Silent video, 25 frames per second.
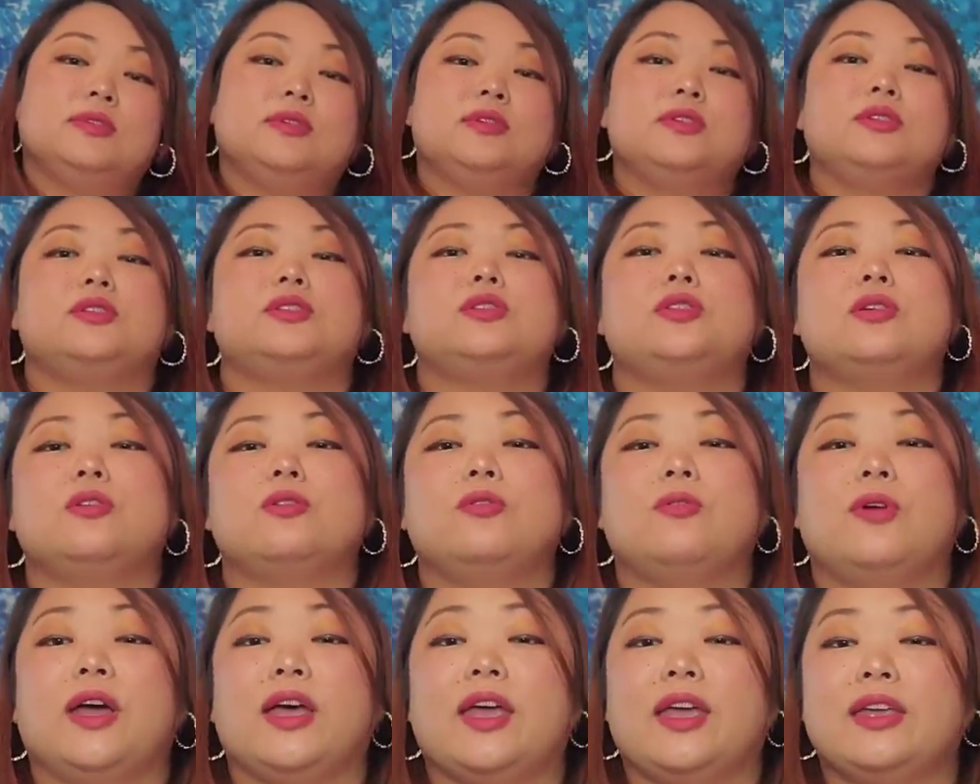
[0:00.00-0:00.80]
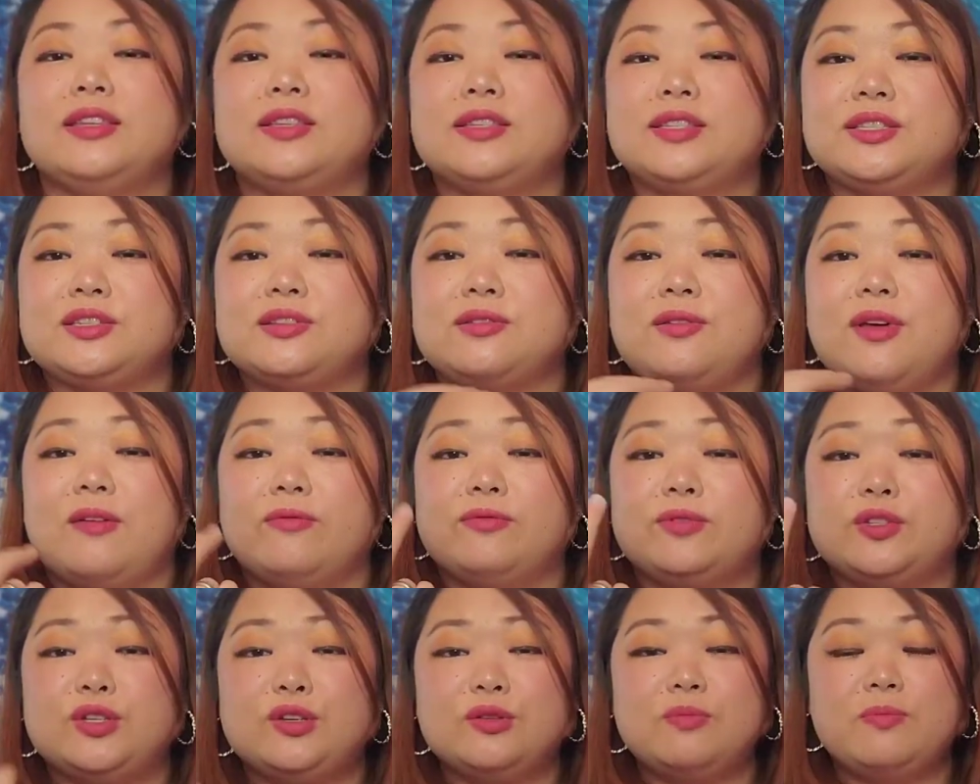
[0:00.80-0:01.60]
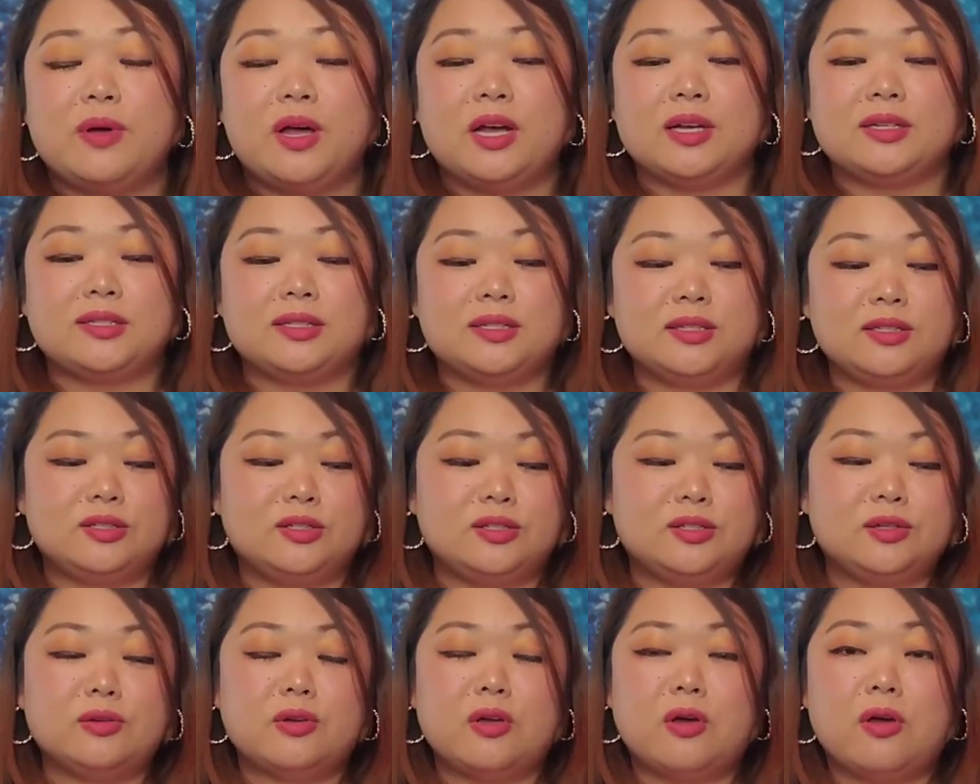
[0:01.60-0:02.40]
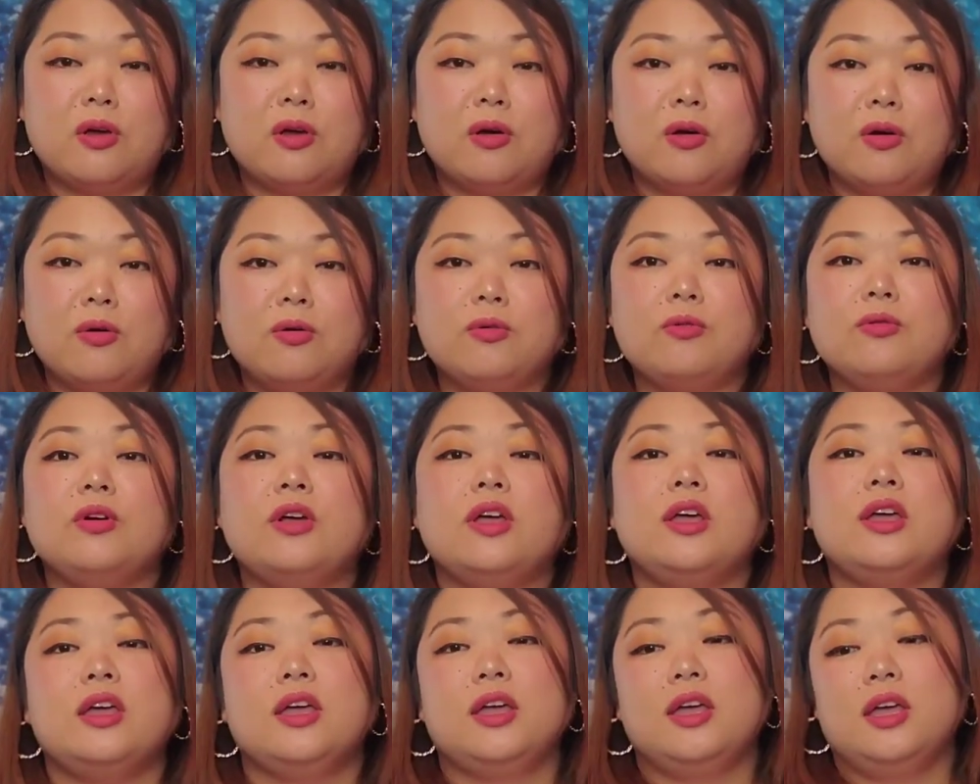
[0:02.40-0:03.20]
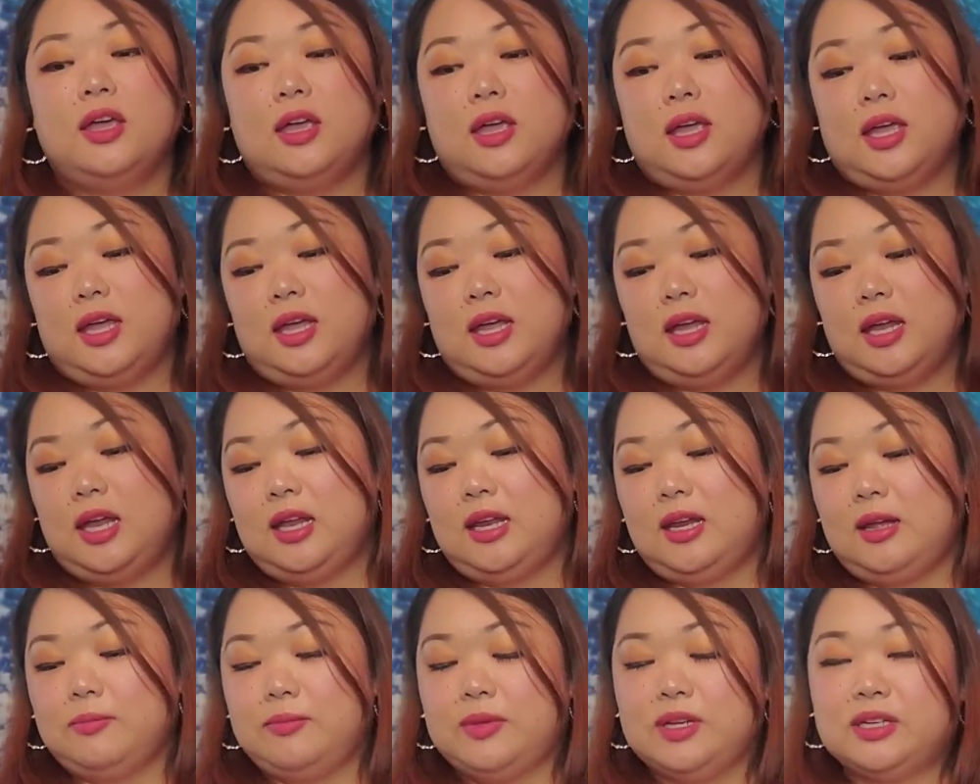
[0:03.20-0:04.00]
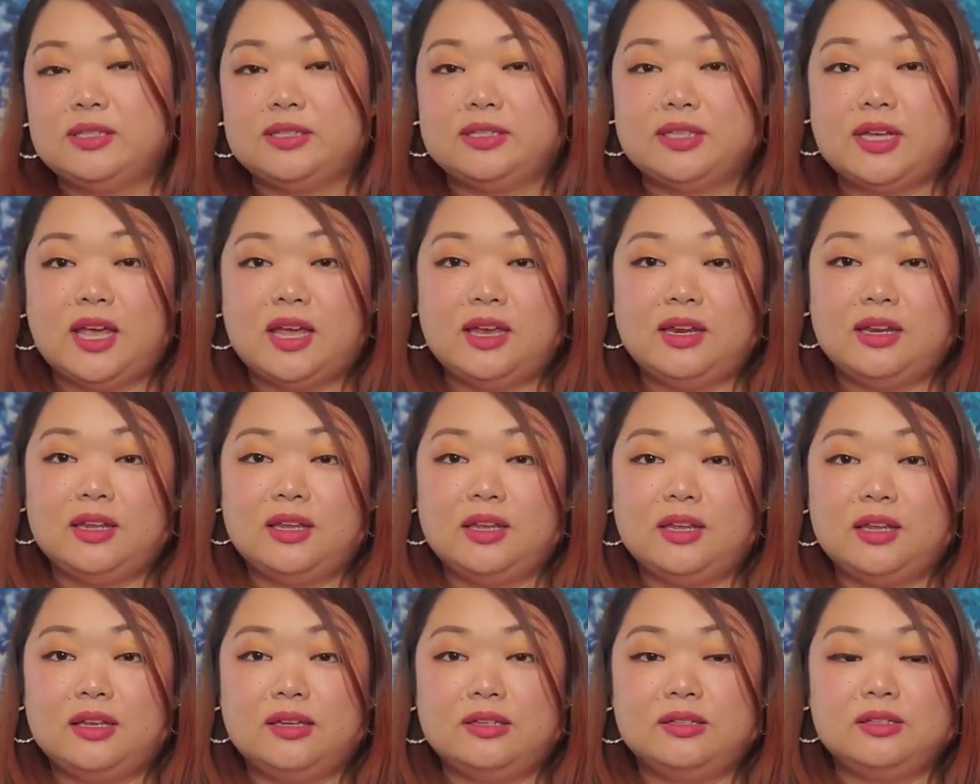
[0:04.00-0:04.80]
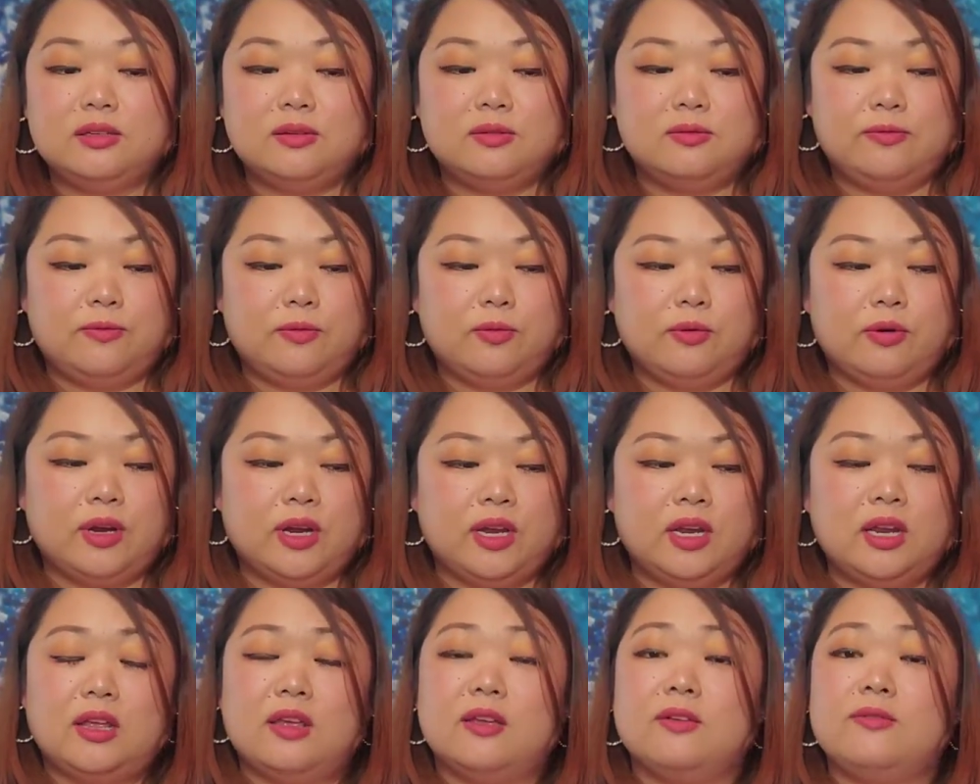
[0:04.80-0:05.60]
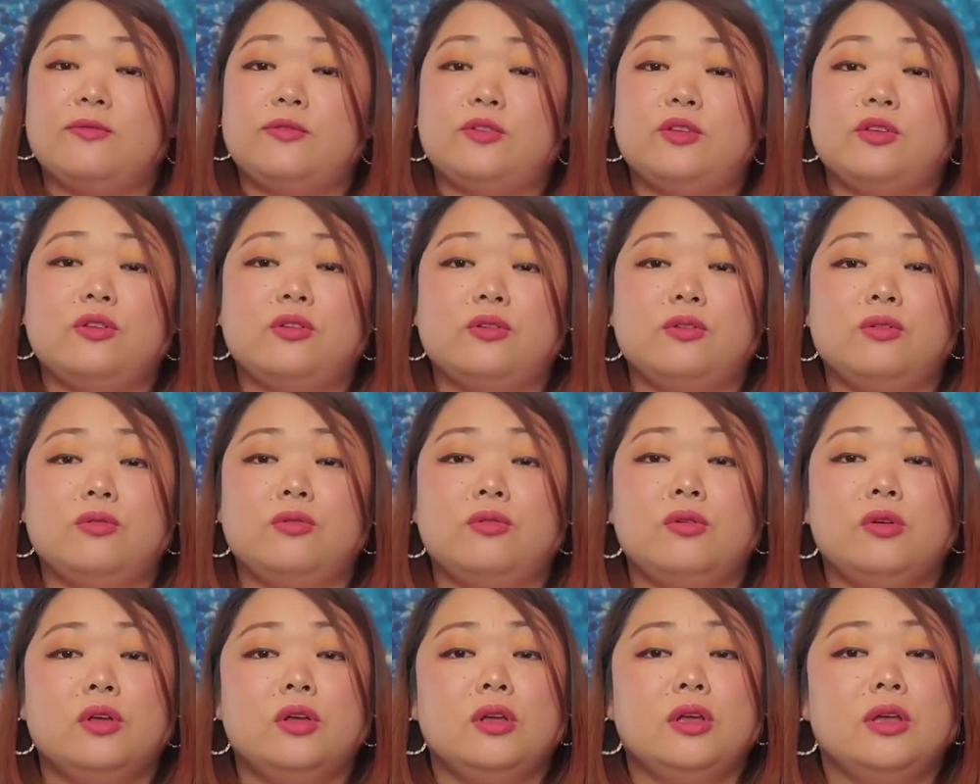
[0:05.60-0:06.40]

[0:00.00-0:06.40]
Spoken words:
So I still have two boxes to go and I'm excited for it. If you,